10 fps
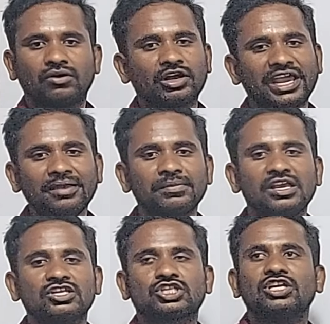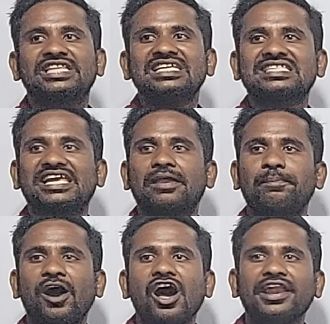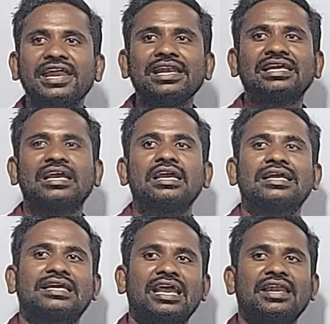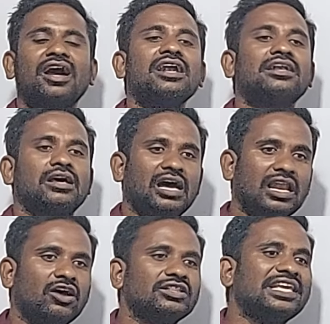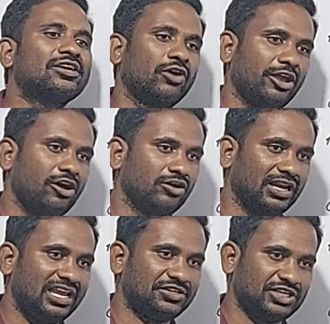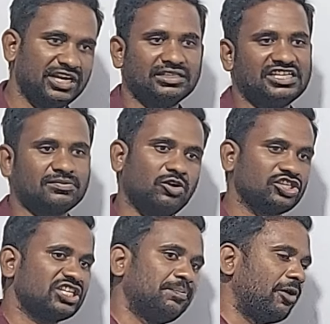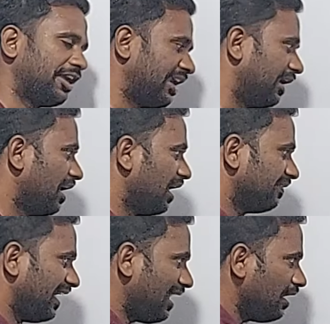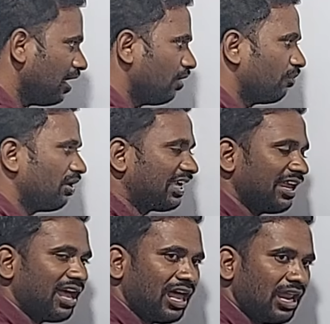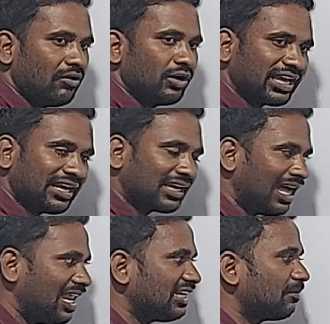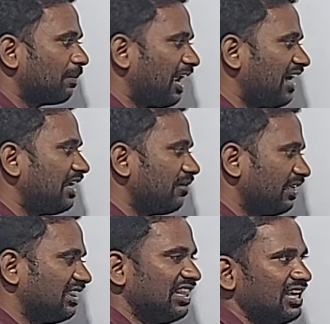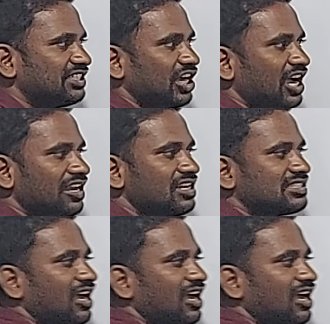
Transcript: Okay, so this heparin cannot allow the coagulation. This is most important. Then we can collect blood within the channels